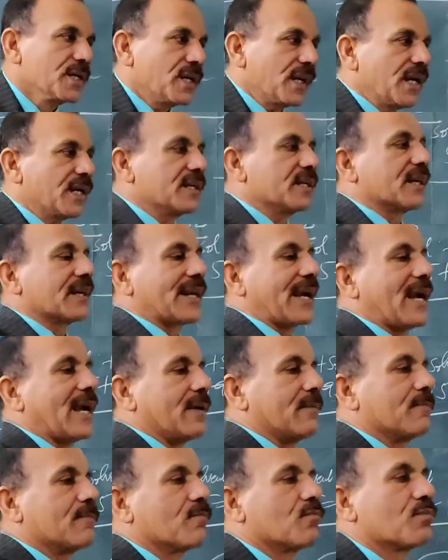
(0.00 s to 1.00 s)
in
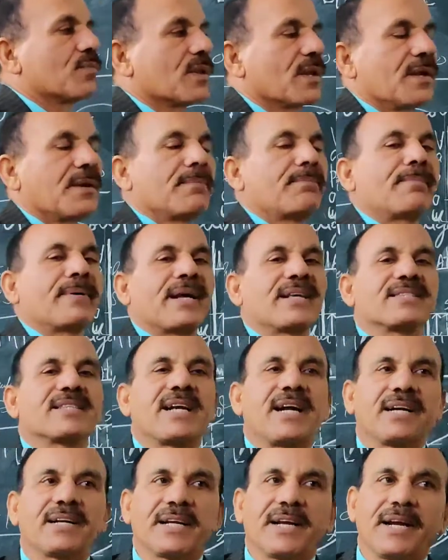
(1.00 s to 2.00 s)
gram
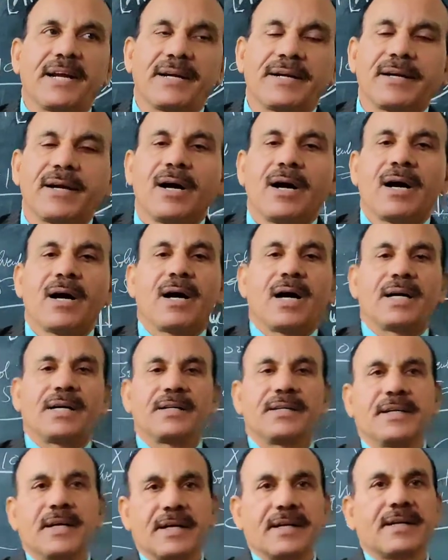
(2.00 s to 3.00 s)
present in
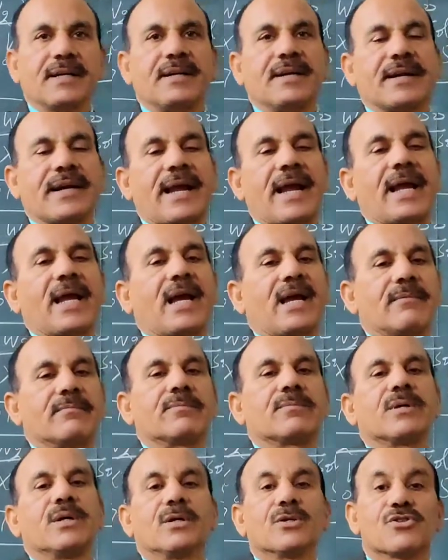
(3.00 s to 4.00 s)
100
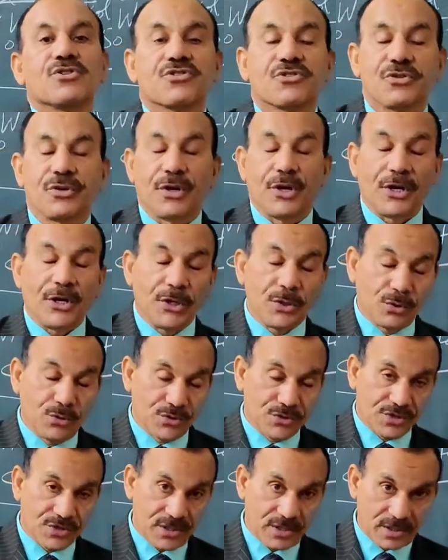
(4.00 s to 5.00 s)
gram
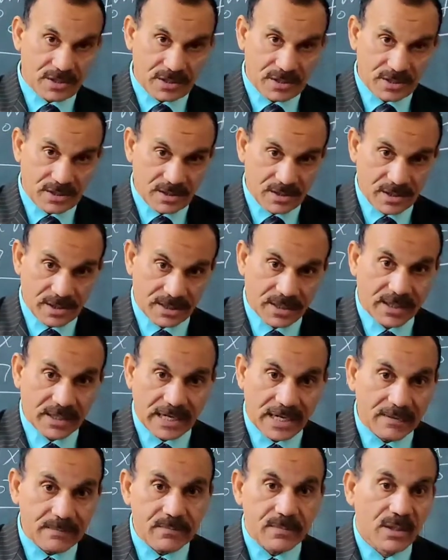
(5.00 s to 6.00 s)
solution. 100
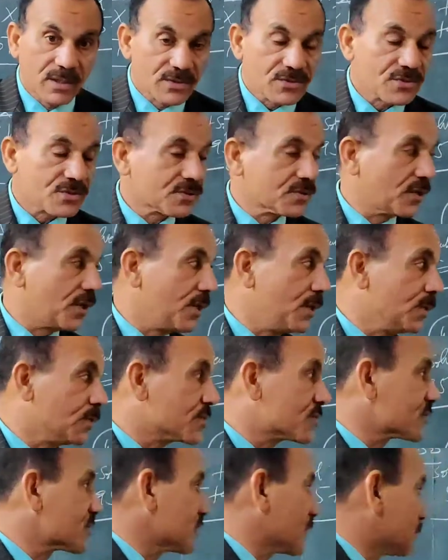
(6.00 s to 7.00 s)
gram
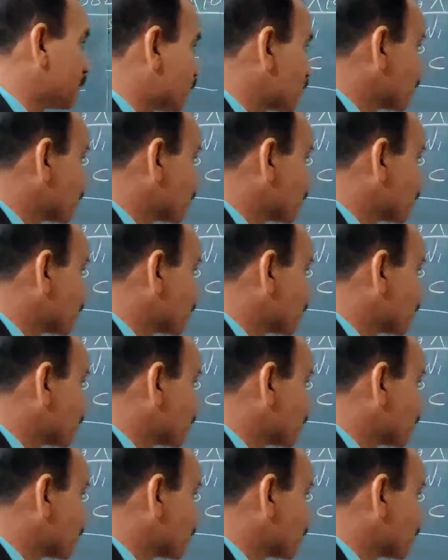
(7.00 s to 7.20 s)
solution.